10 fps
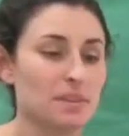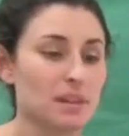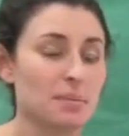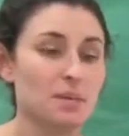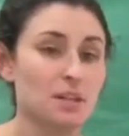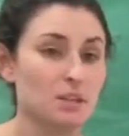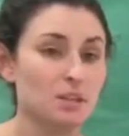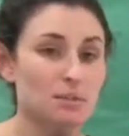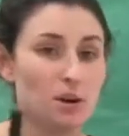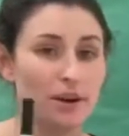I'm gonna use a
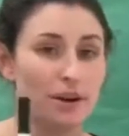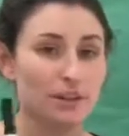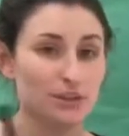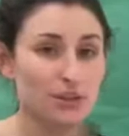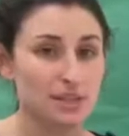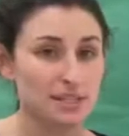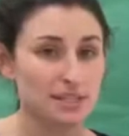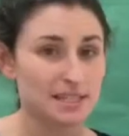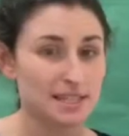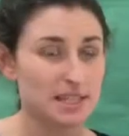marker so you can
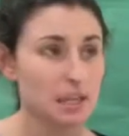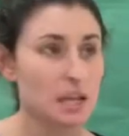see.